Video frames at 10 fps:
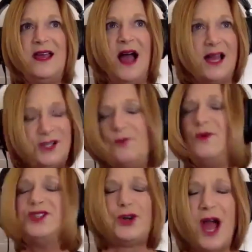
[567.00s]
I don't
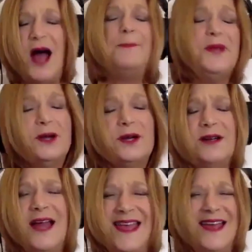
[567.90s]
want your copier,
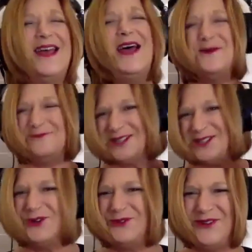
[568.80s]
but
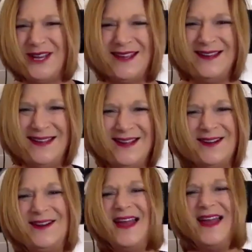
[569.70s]
you fit in
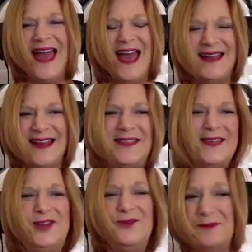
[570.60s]
here. And I
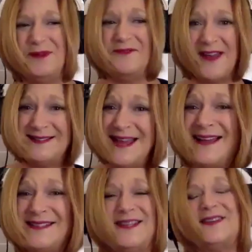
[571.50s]
think you would be
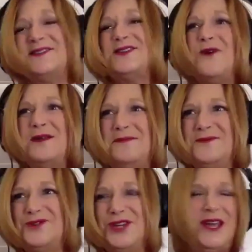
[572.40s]
fantastic. So
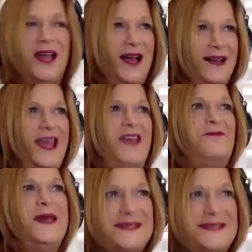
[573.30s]
she gave
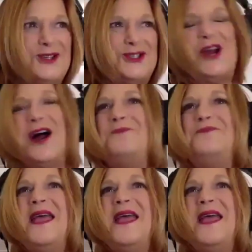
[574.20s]
me a sales job.